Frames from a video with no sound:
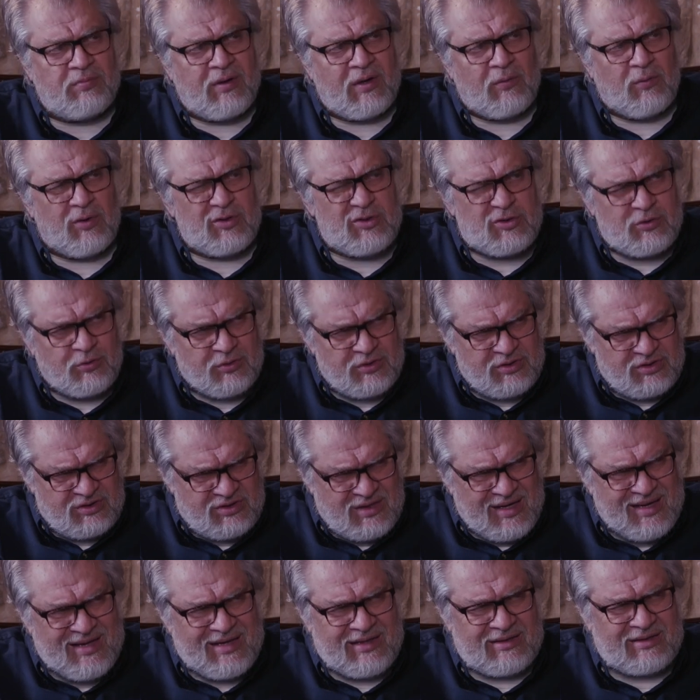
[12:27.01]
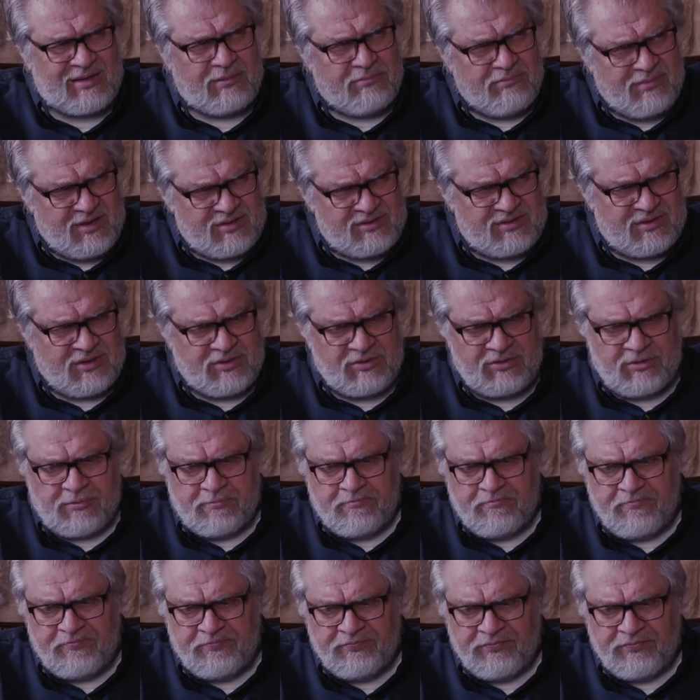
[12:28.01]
by what you were saying, the message.